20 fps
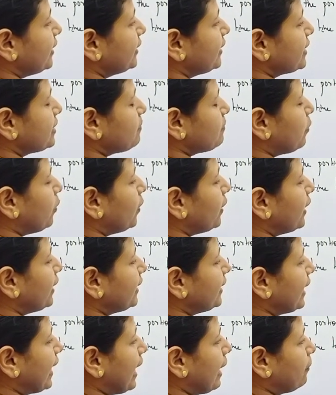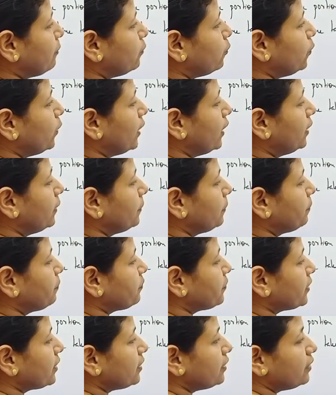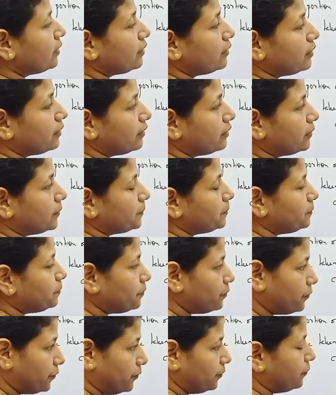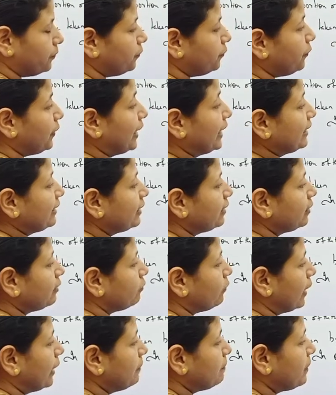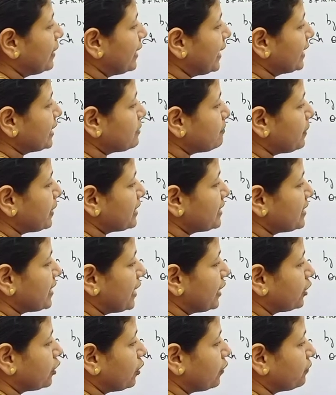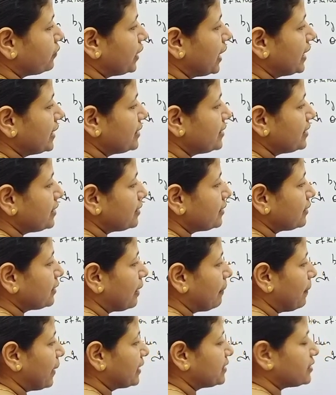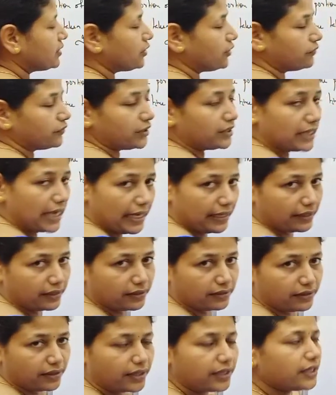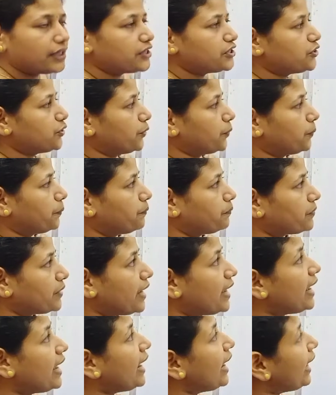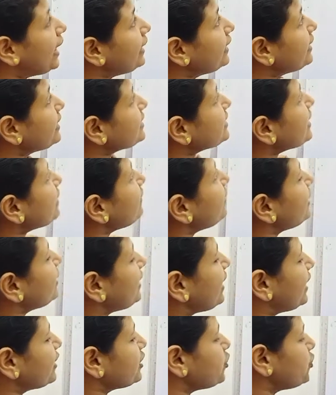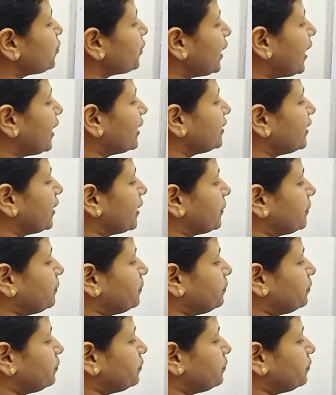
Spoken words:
the smaller tap will fill the 1 by x plus 10th of the capacity of the tank. Understood? And it is given that together